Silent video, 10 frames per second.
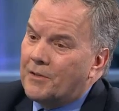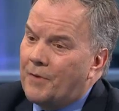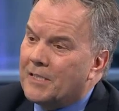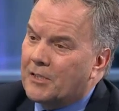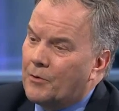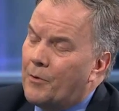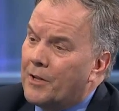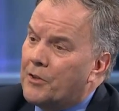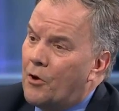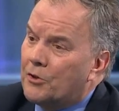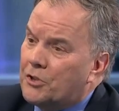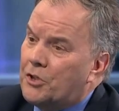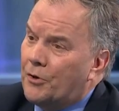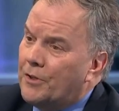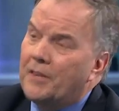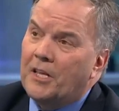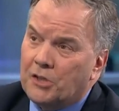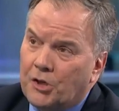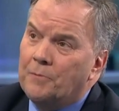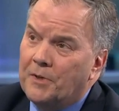is the rest of the world not doing that they
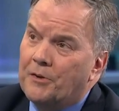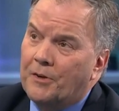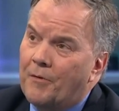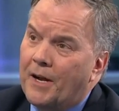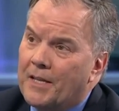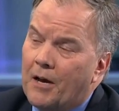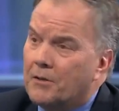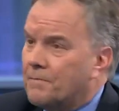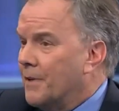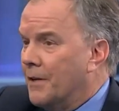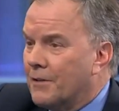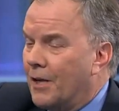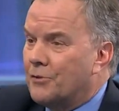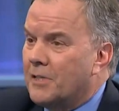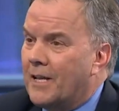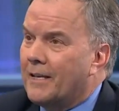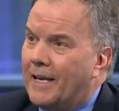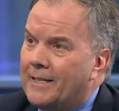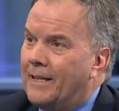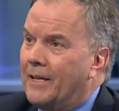should be doing right now? Countries like
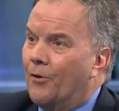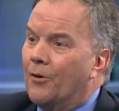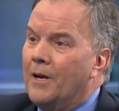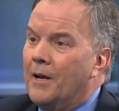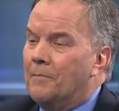Italy, or